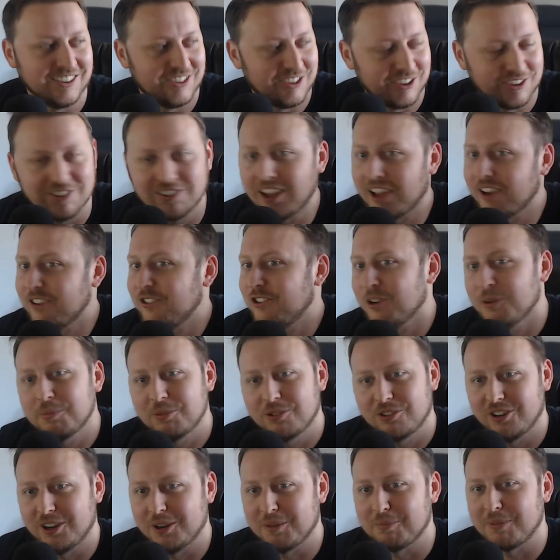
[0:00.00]
Just I jumped
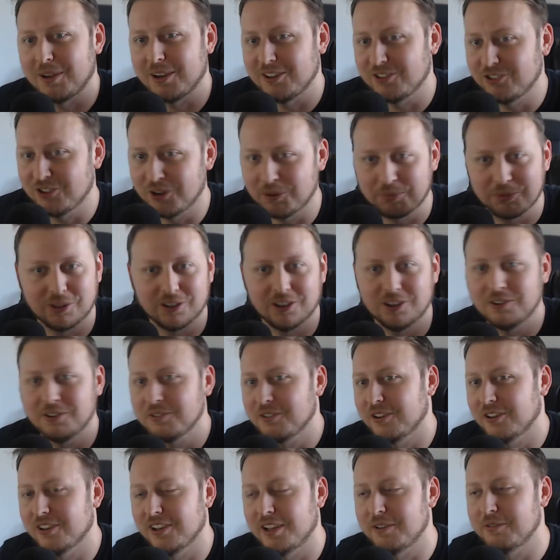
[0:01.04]
ship. I jumped
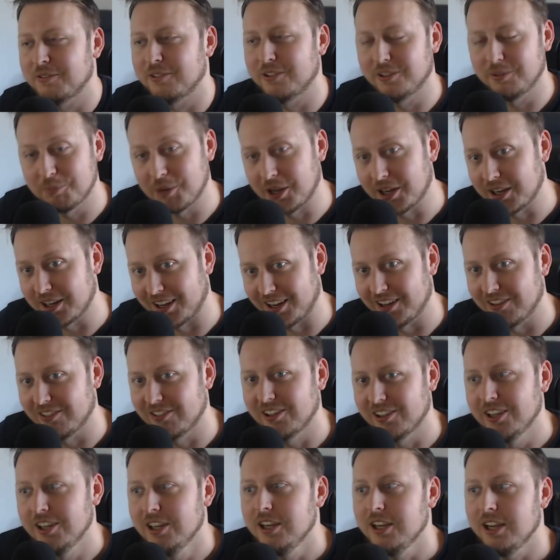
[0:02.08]
over a level in my eyes,
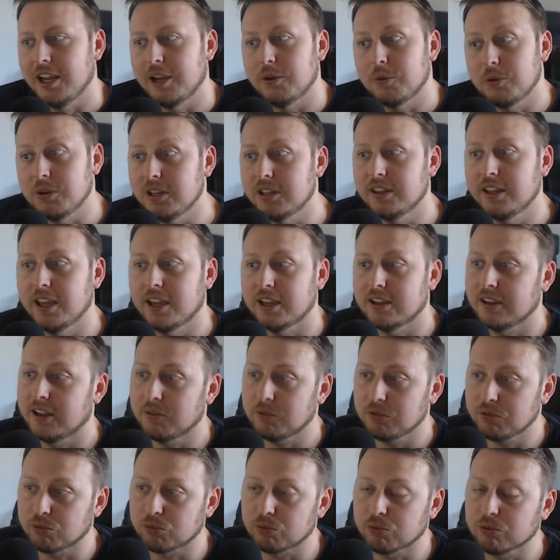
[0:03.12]
and we did that, and that
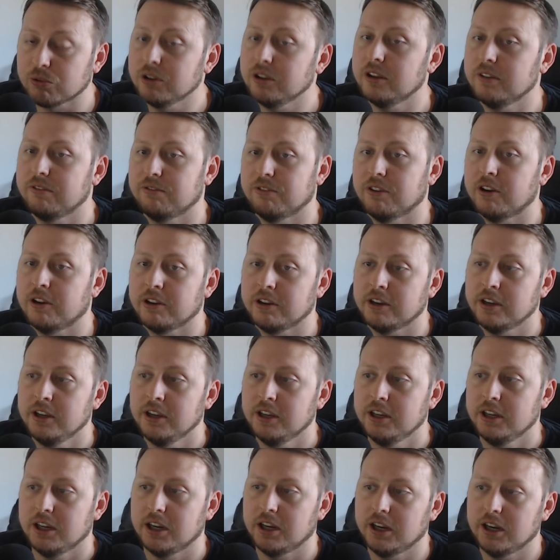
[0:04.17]
was really fun,
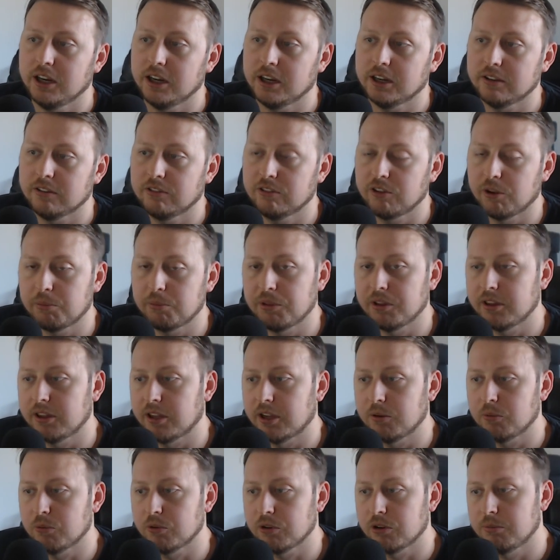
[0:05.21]
and something
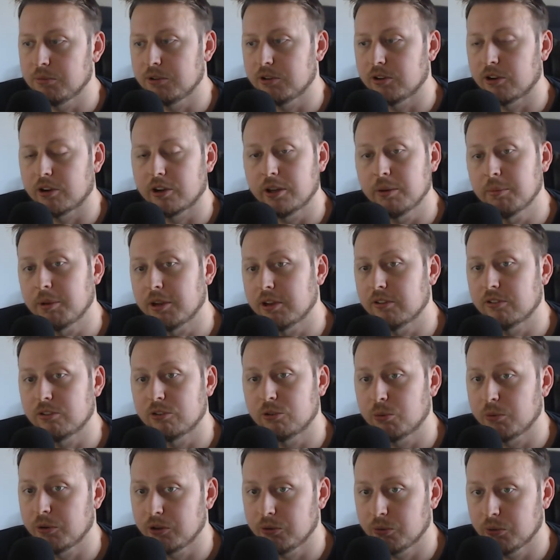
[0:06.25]
that we're going to be talking about as a
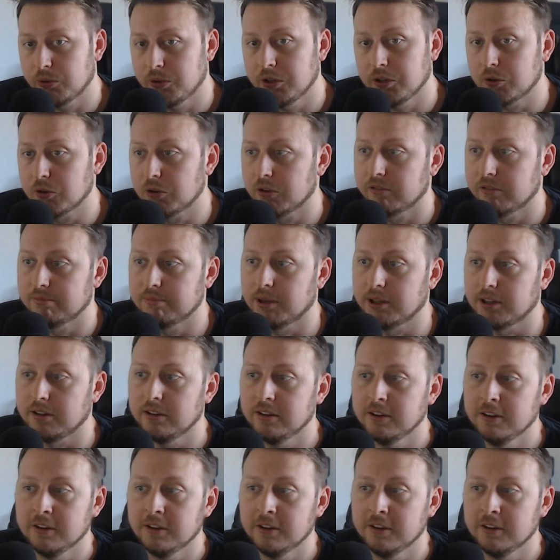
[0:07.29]
2020 goal of mine.